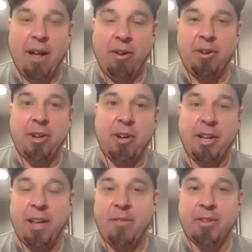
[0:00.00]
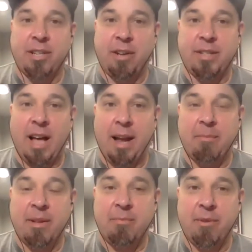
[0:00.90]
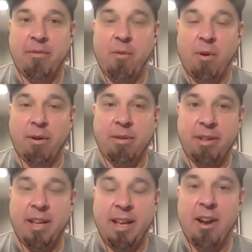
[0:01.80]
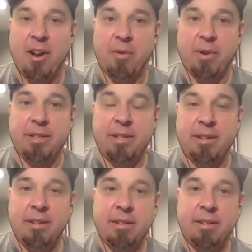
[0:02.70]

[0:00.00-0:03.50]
How long are you going to give yourself time before you get noticed?